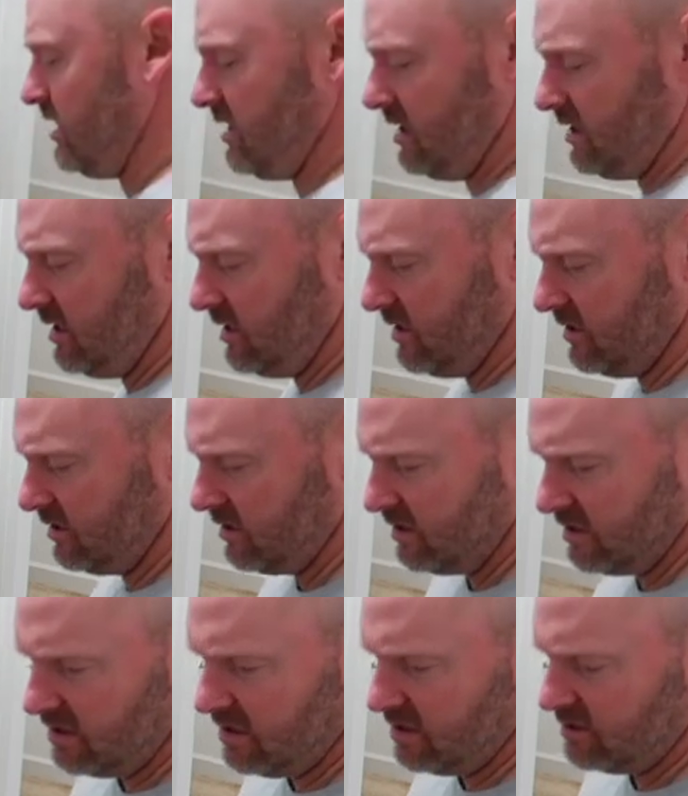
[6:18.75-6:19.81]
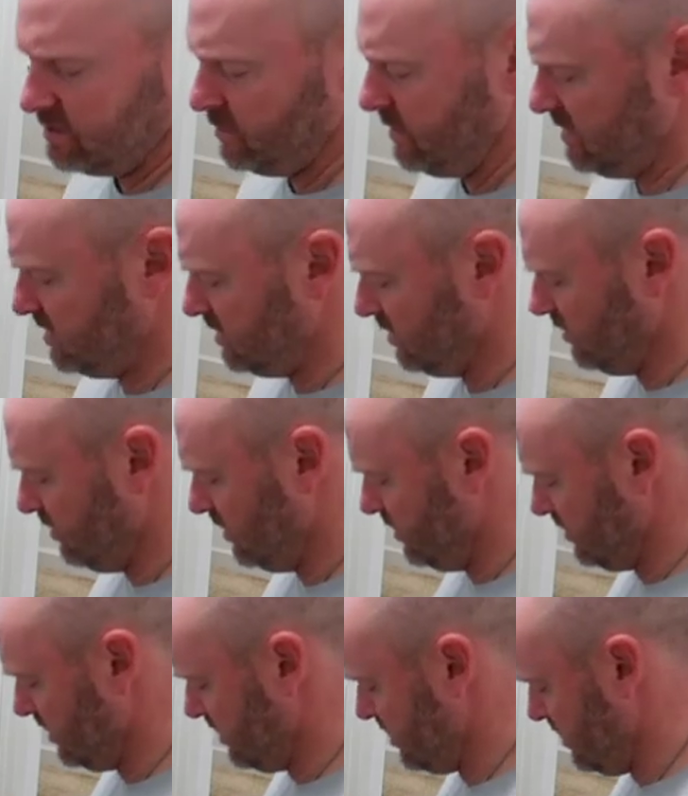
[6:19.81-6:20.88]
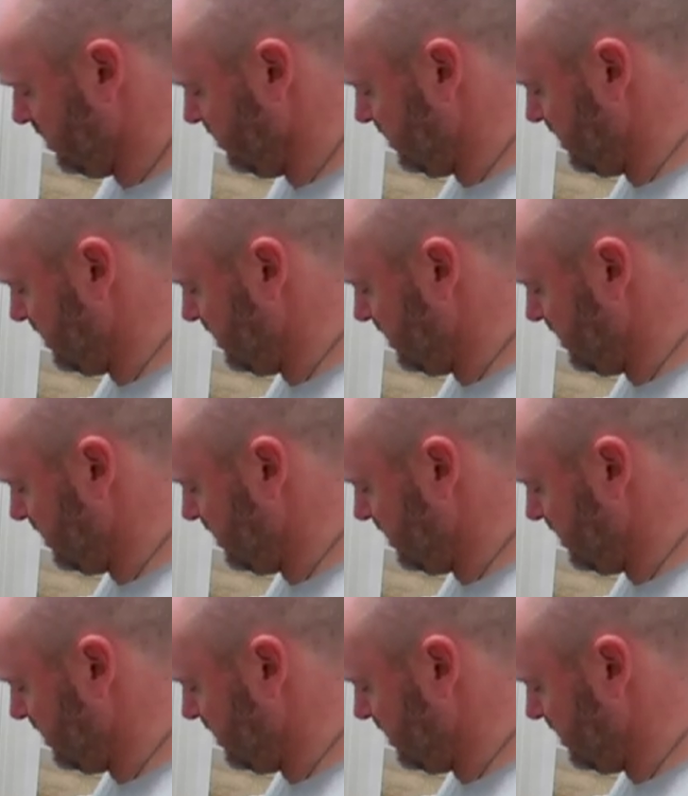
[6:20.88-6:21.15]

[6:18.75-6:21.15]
in there and that was been so long ago